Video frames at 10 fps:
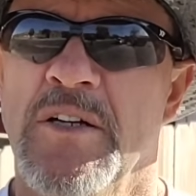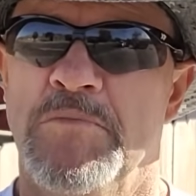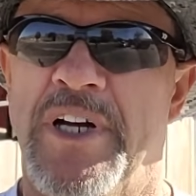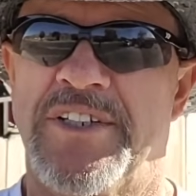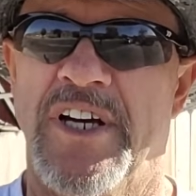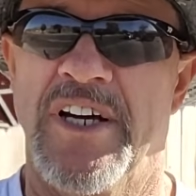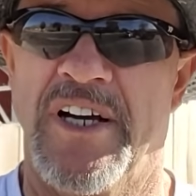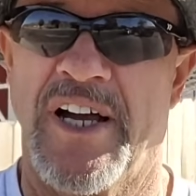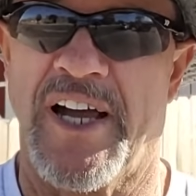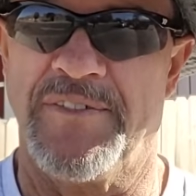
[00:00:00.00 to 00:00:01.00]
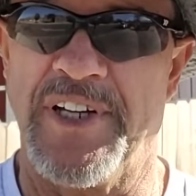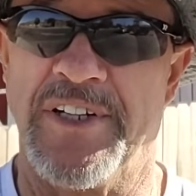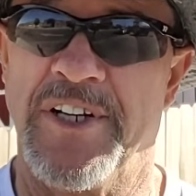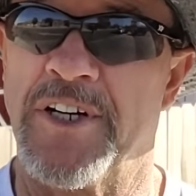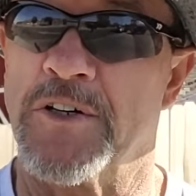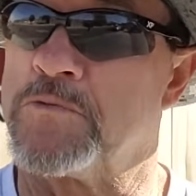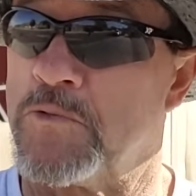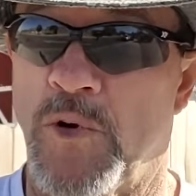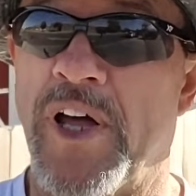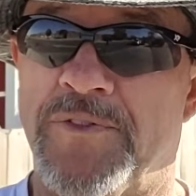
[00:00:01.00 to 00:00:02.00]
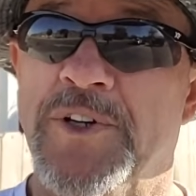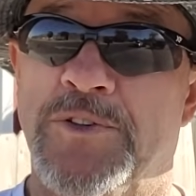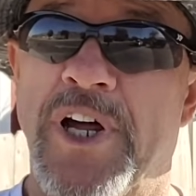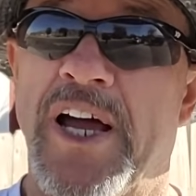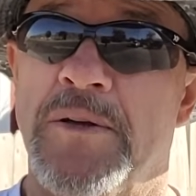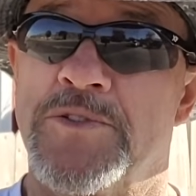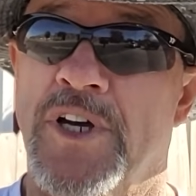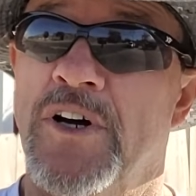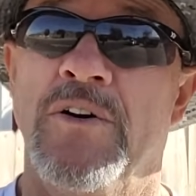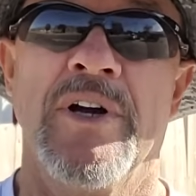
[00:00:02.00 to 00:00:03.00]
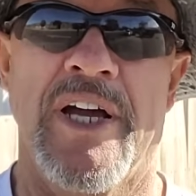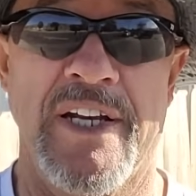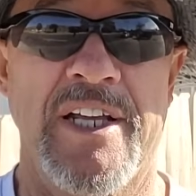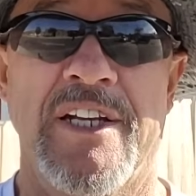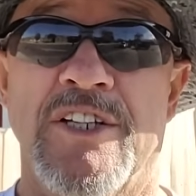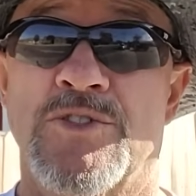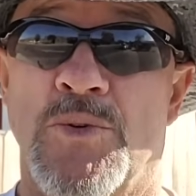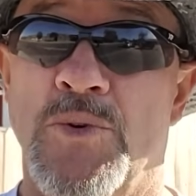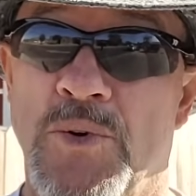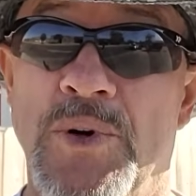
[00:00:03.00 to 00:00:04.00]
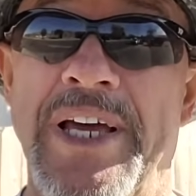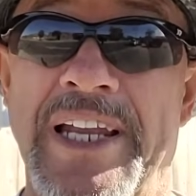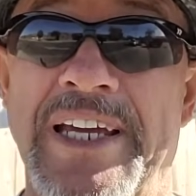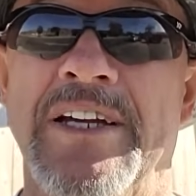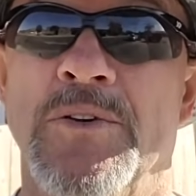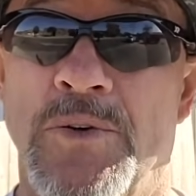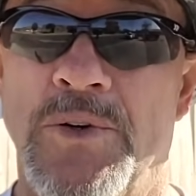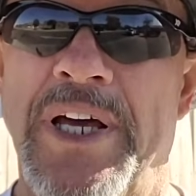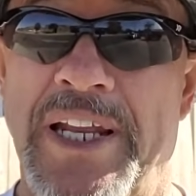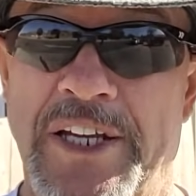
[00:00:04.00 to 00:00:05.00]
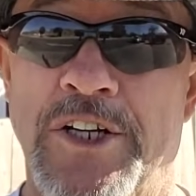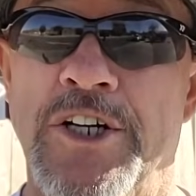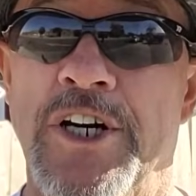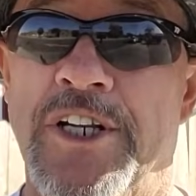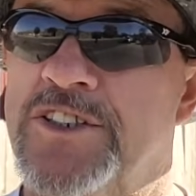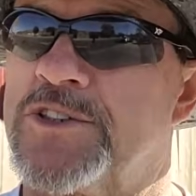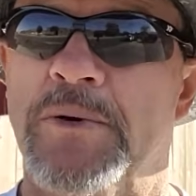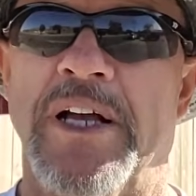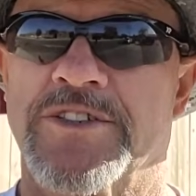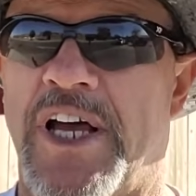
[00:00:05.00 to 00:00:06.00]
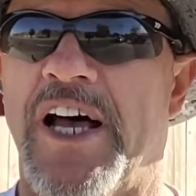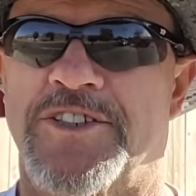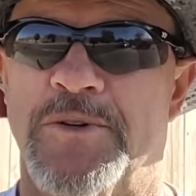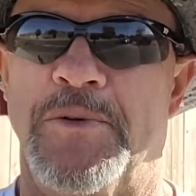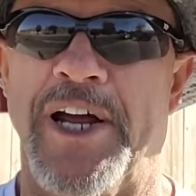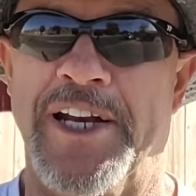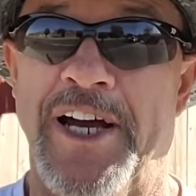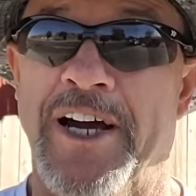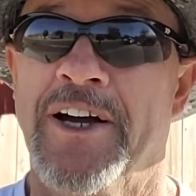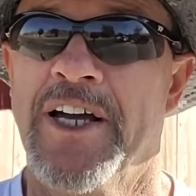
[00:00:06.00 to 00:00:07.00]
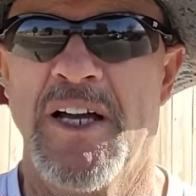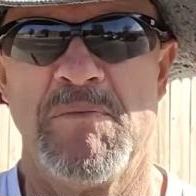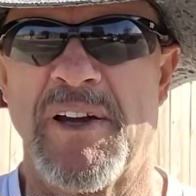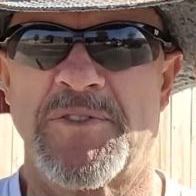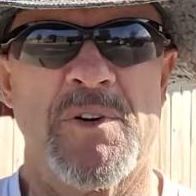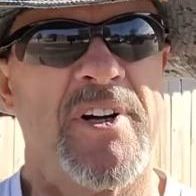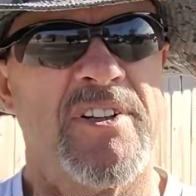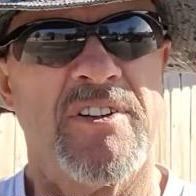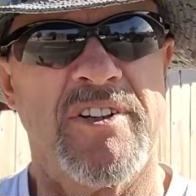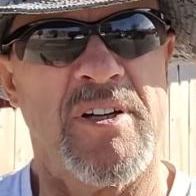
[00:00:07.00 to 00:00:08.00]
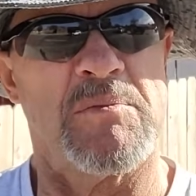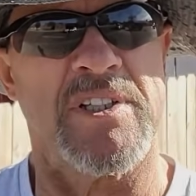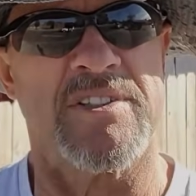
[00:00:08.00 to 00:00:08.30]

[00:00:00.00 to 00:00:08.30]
but I've eaten here quite a few times though, and it is really, really good. It smells awesome right now. I'm gonna have to run in there and get me